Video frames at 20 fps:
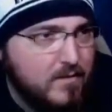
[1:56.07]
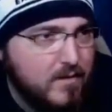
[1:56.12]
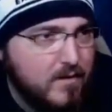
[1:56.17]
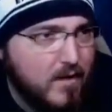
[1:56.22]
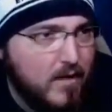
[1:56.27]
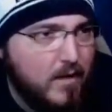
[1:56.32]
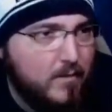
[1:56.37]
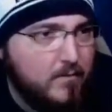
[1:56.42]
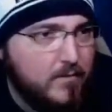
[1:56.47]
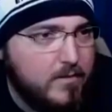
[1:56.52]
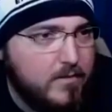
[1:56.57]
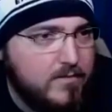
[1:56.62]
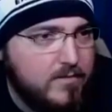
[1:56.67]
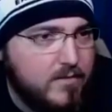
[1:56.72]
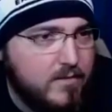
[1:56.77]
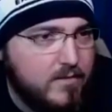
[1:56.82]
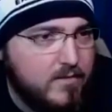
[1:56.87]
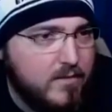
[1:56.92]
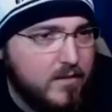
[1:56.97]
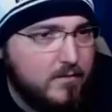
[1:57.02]
Yeah, this
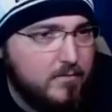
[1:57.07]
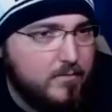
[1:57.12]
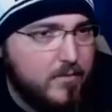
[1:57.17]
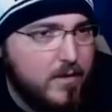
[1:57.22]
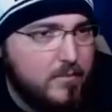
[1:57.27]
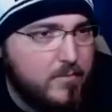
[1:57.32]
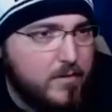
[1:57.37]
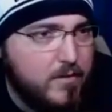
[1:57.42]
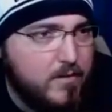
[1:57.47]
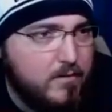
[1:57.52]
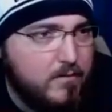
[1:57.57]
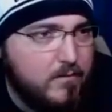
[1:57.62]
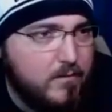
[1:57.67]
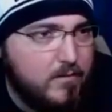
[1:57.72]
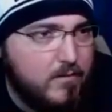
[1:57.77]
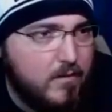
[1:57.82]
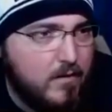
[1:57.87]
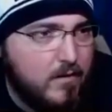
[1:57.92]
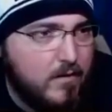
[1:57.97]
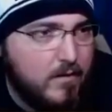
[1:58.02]
looks like my
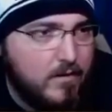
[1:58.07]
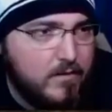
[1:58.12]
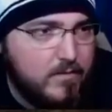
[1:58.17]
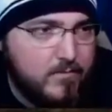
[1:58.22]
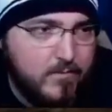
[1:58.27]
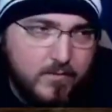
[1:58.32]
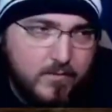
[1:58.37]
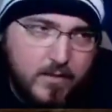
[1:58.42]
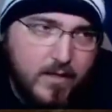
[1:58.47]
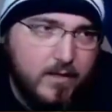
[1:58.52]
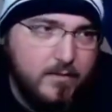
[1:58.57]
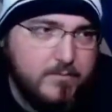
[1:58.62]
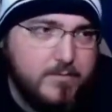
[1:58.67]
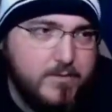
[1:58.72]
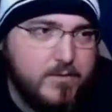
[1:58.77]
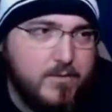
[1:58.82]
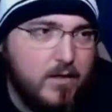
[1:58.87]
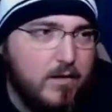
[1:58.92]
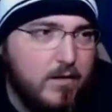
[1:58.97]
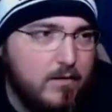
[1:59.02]
mother-in-law, that's for damn
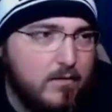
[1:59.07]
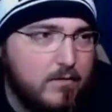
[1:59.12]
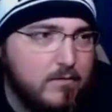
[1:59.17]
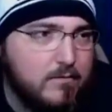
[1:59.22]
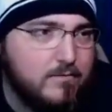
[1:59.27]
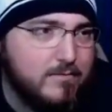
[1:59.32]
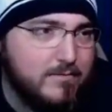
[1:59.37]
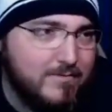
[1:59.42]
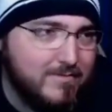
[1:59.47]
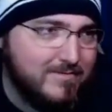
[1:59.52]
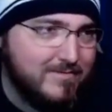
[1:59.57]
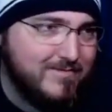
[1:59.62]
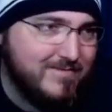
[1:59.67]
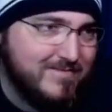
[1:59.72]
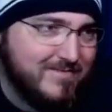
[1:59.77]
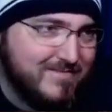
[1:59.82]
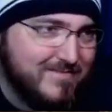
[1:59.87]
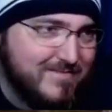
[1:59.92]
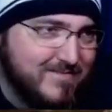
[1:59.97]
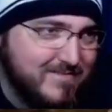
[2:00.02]
sure.
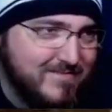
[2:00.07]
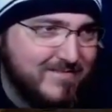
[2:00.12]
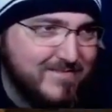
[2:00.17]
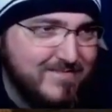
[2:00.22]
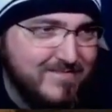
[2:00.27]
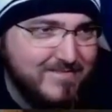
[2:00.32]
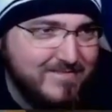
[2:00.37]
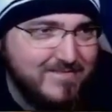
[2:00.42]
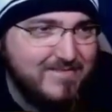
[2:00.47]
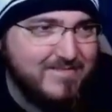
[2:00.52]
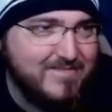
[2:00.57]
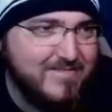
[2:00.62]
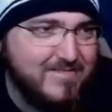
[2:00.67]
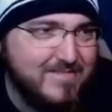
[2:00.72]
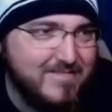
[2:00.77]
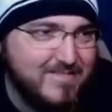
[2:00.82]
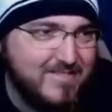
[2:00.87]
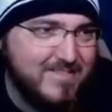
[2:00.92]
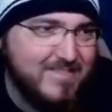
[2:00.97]
Oh,